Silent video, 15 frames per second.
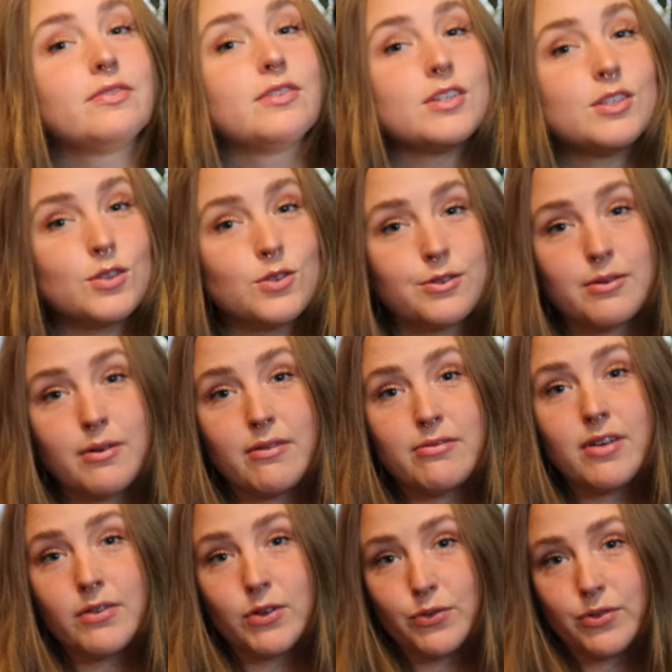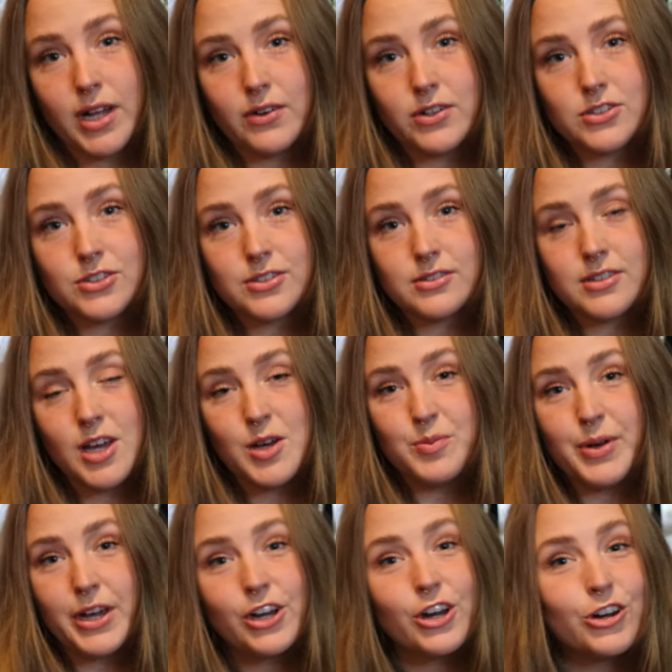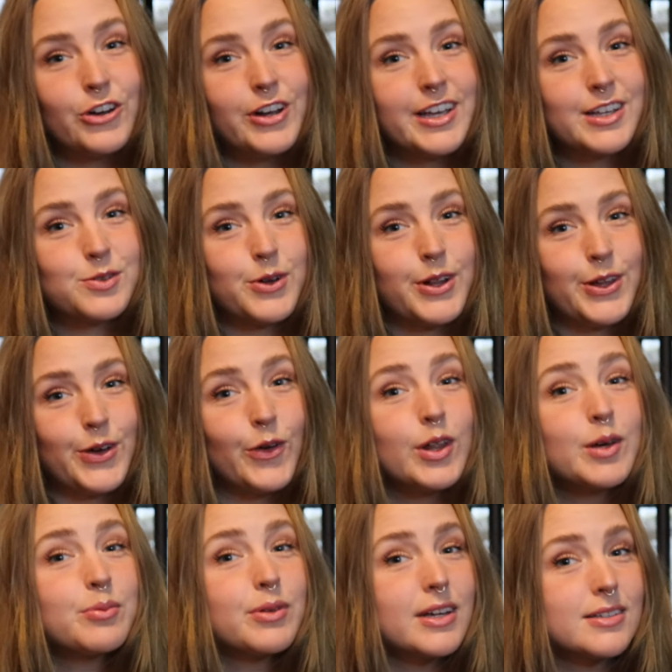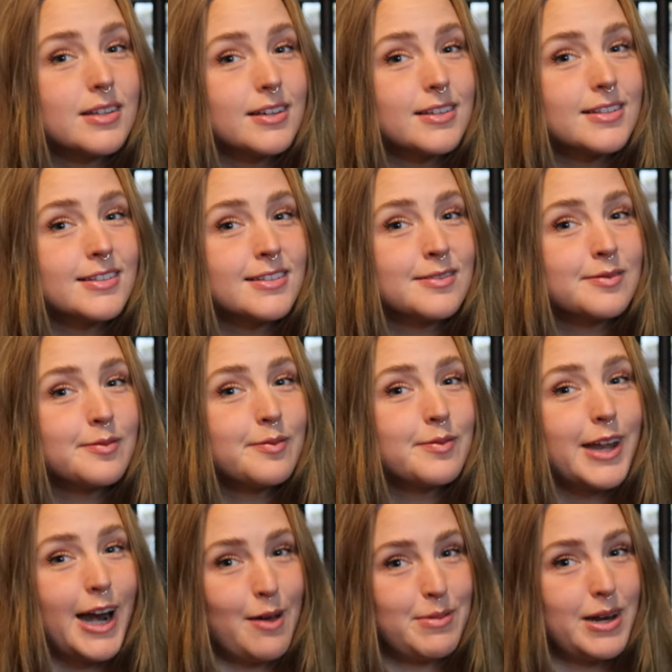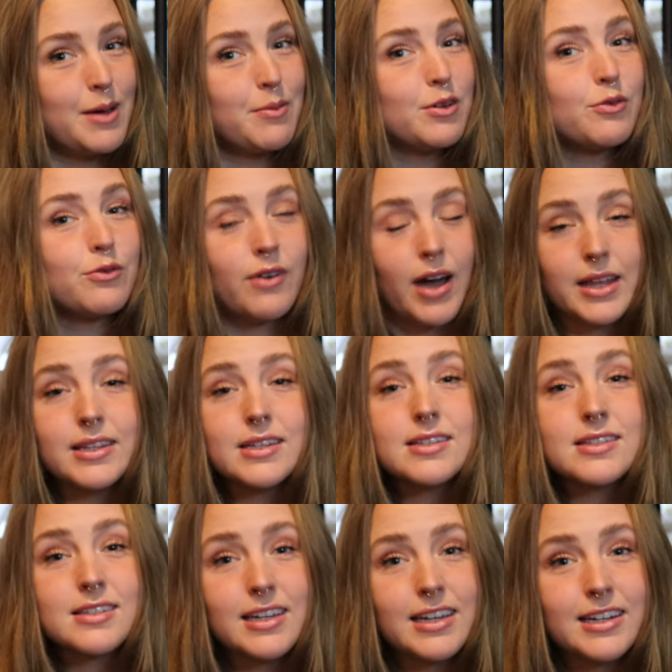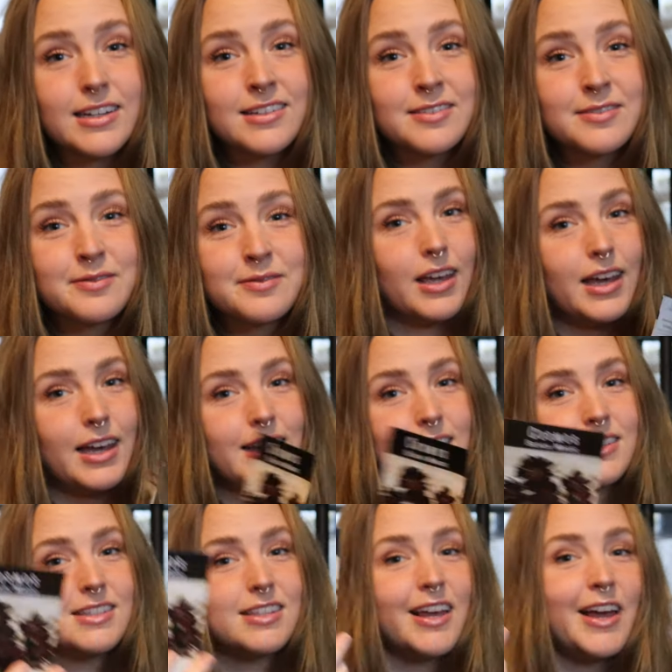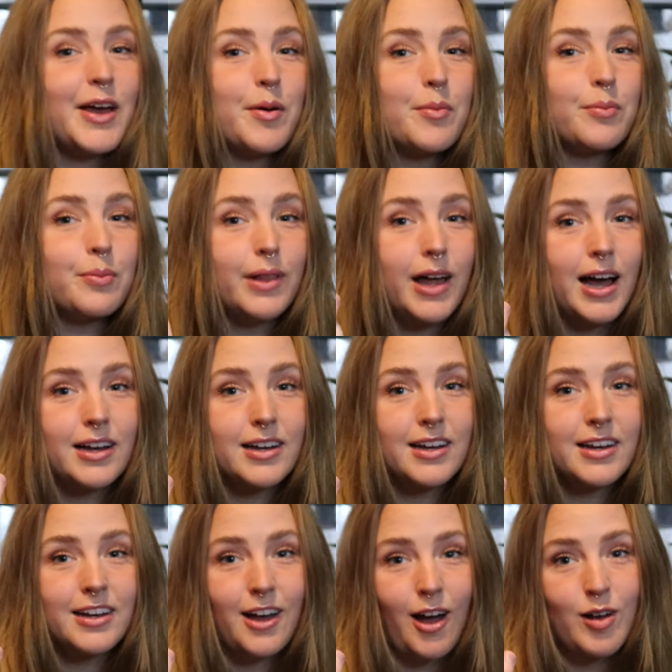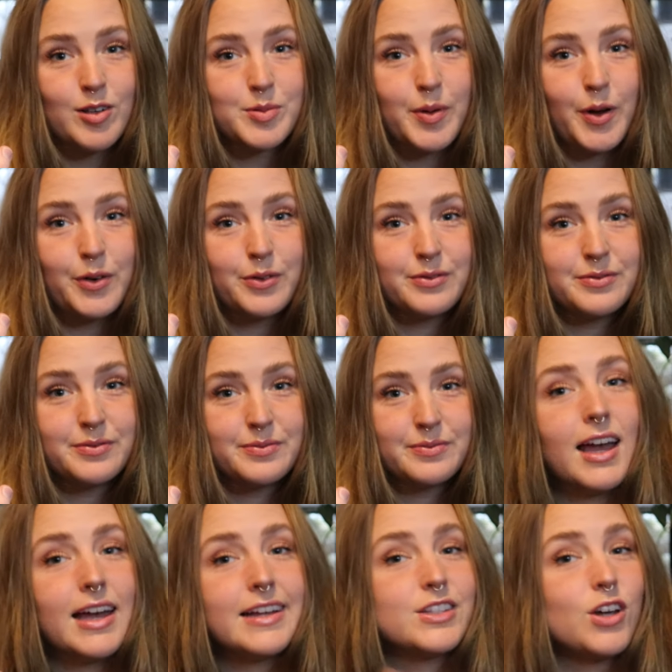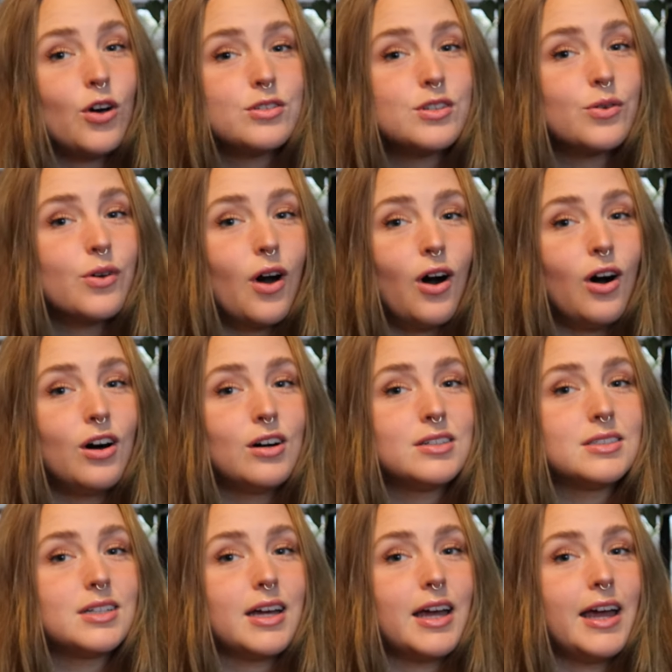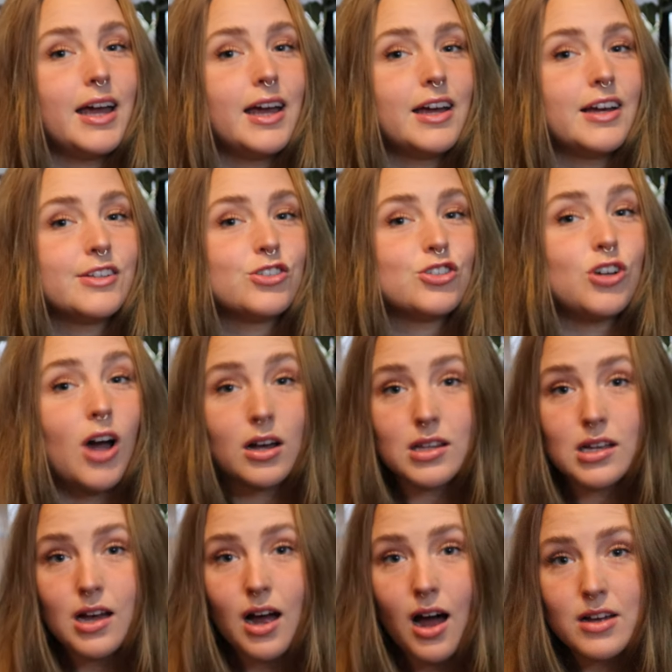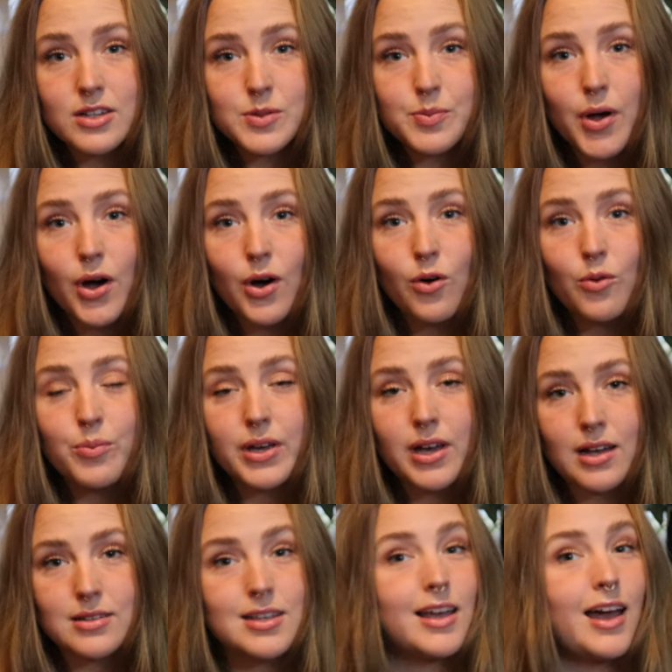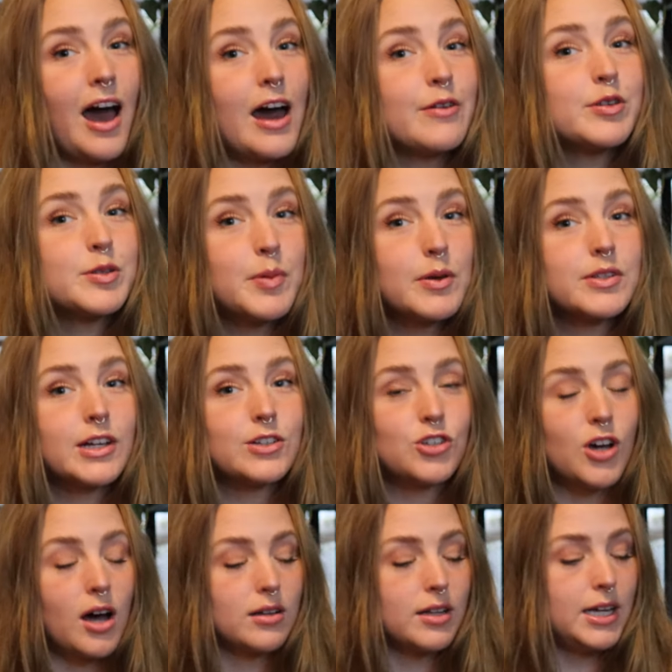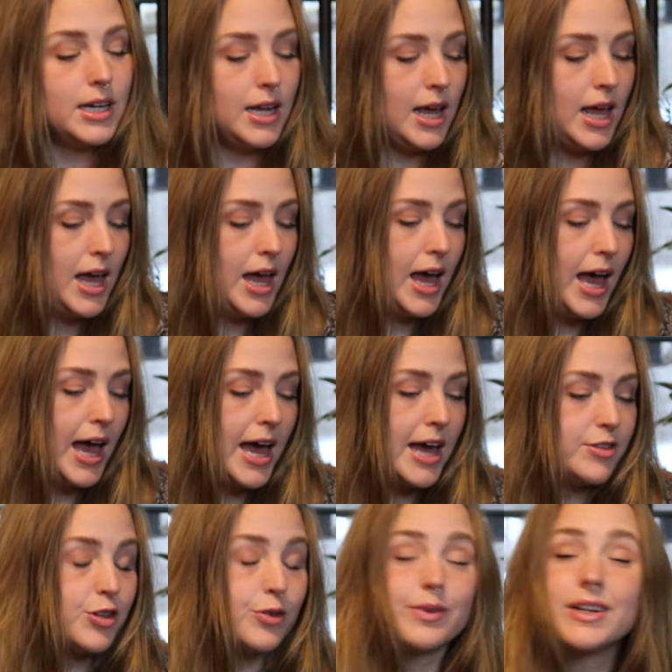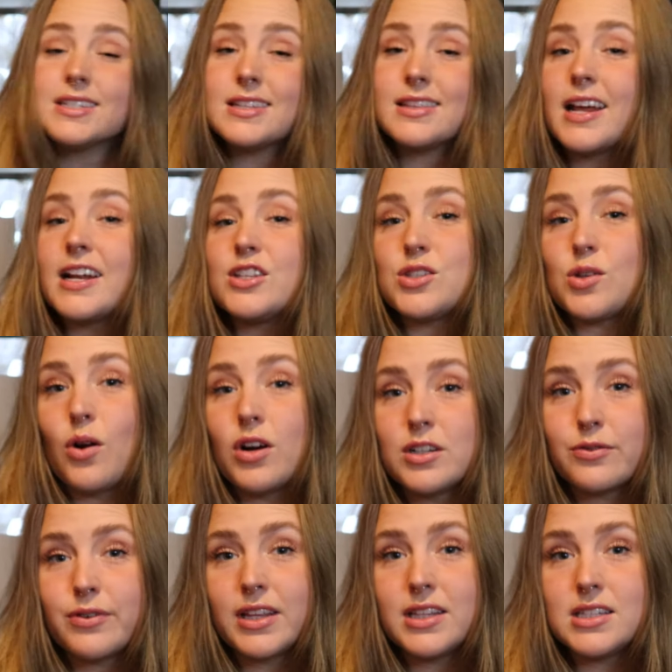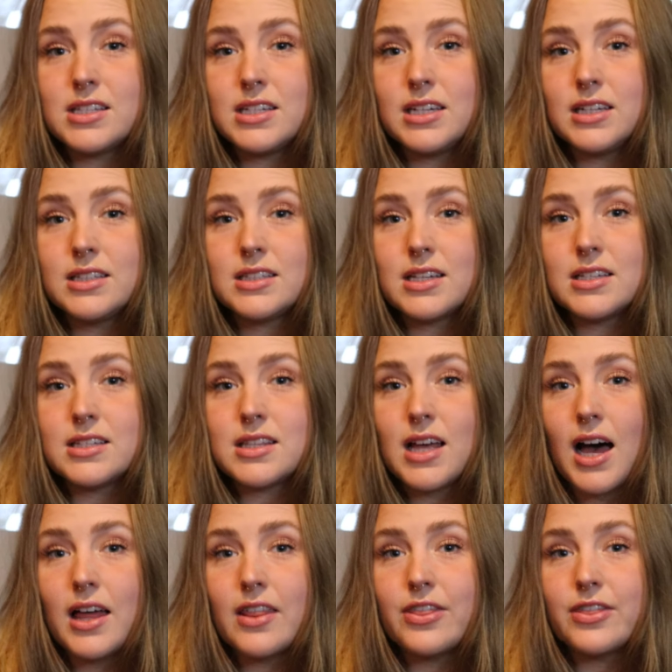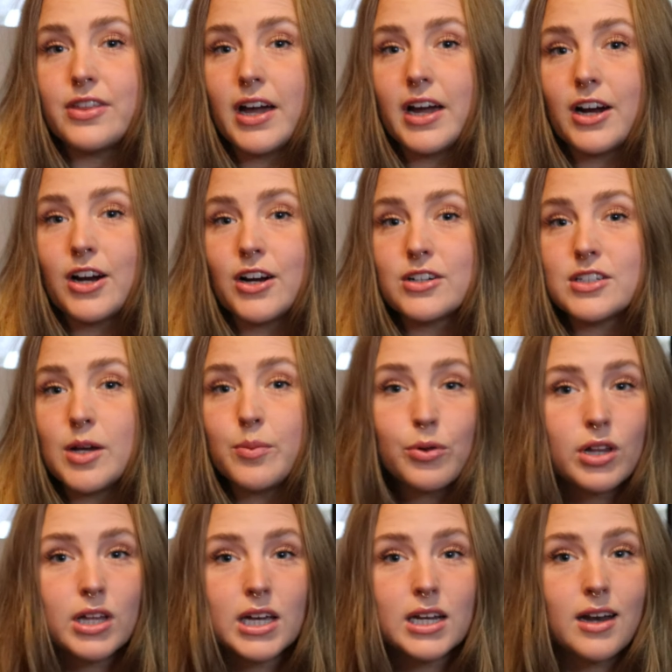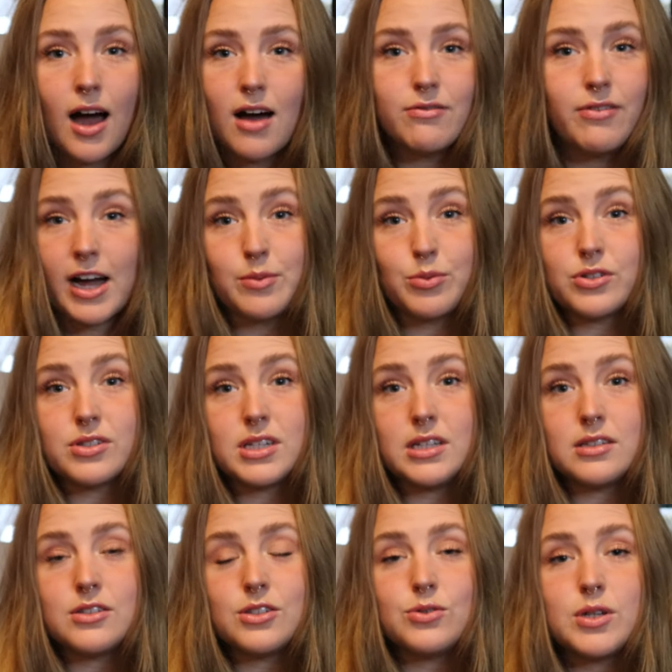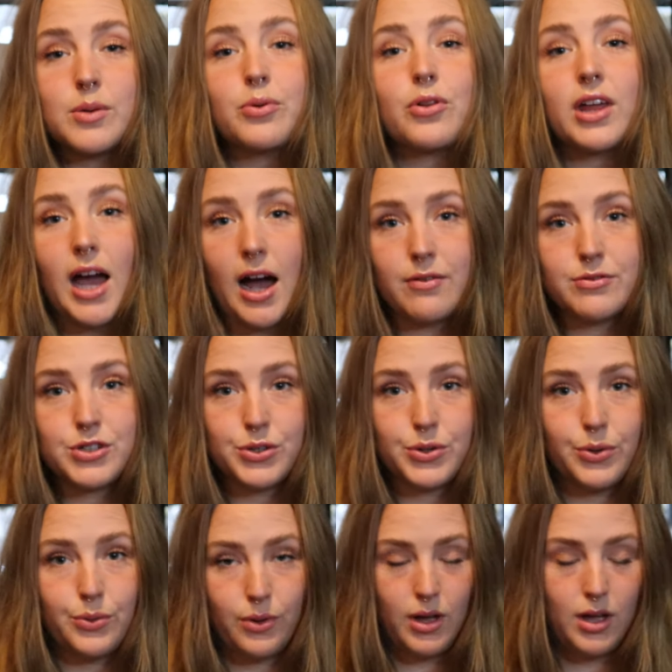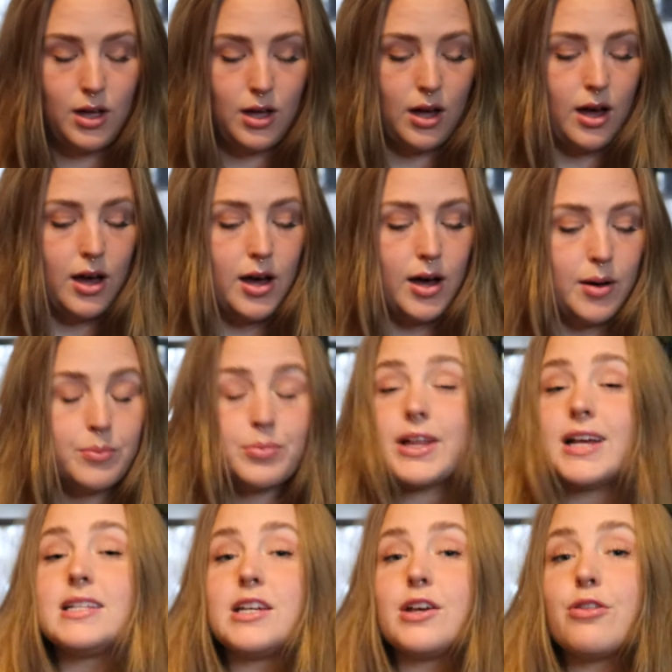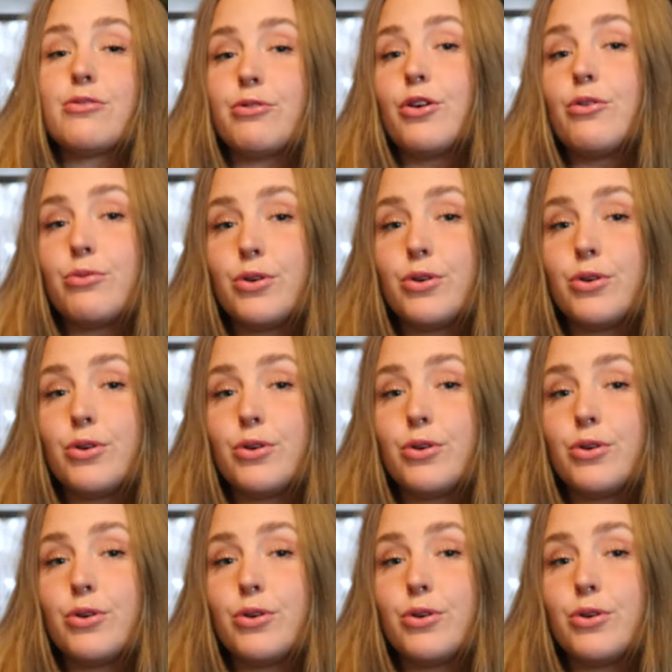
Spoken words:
this is one of my favorite flowers. And Baker Creek is one of the only places that I've been able to find this seed. It's Black Cosmo. It's also called a chocolate Cosmo because it kind of smells like chocolate. And the reason that it's so hard to find the seeds is that they're typically not viable seeds. You typically have to plant it through